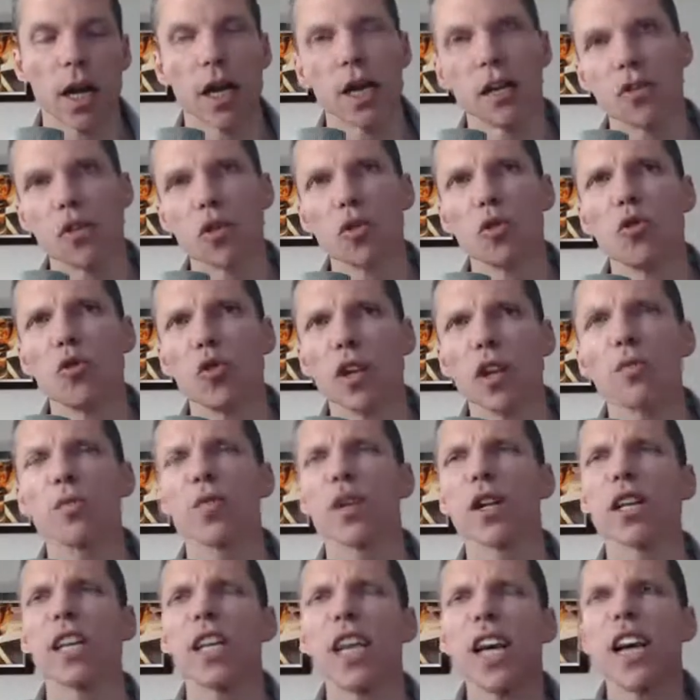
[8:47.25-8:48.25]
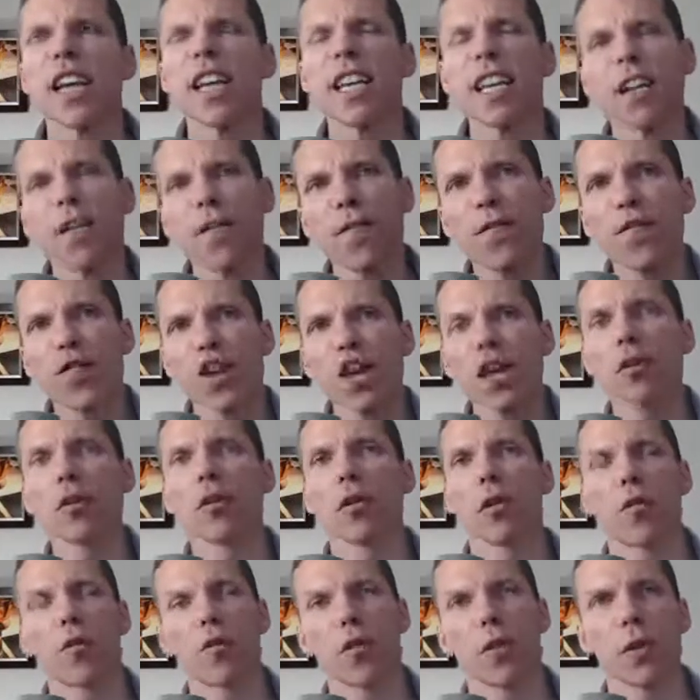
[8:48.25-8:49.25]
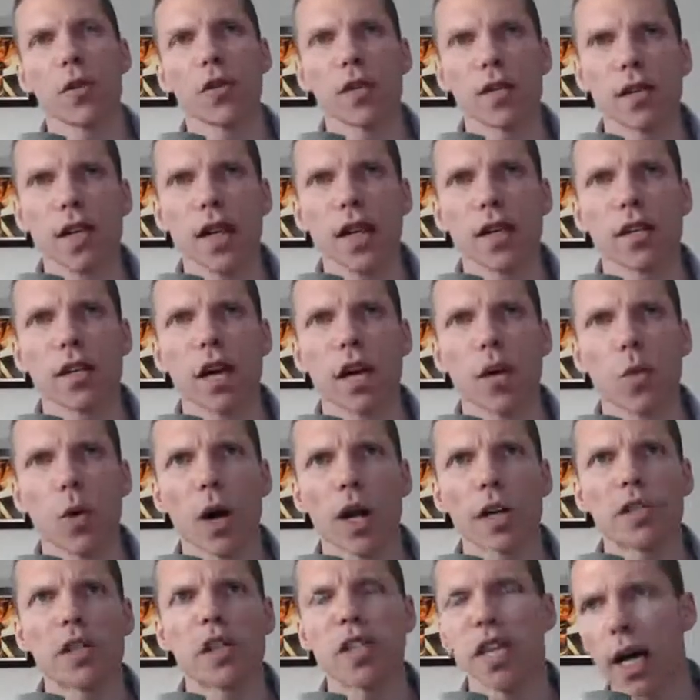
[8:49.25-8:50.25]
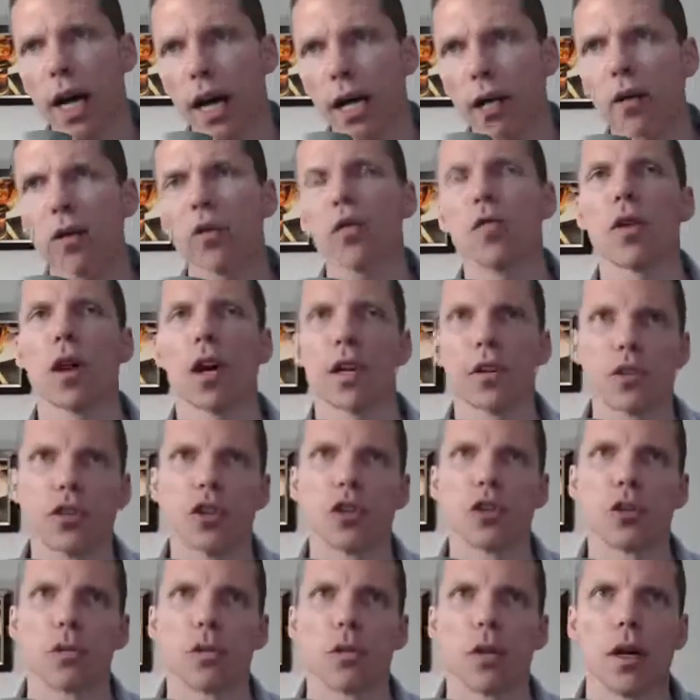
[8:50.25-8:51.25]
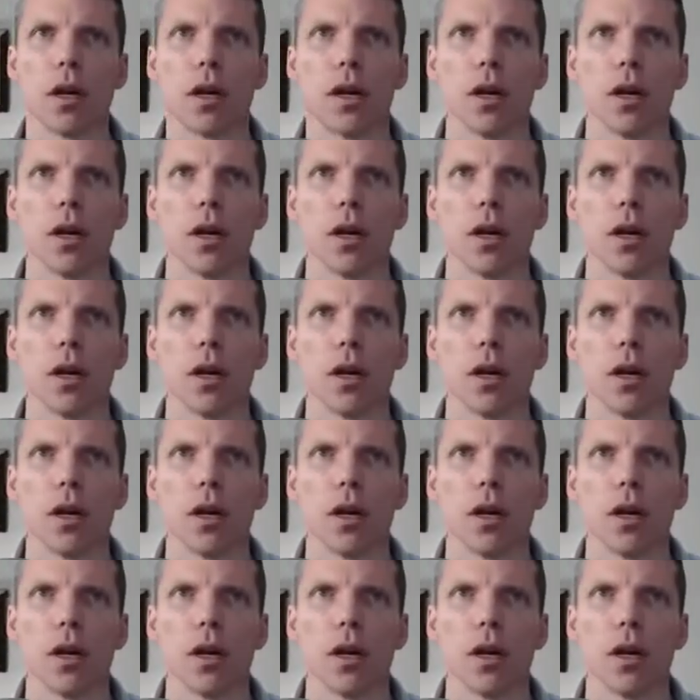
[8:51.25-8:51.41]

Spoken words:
so you can really get a feel for where these anti-whites categorize you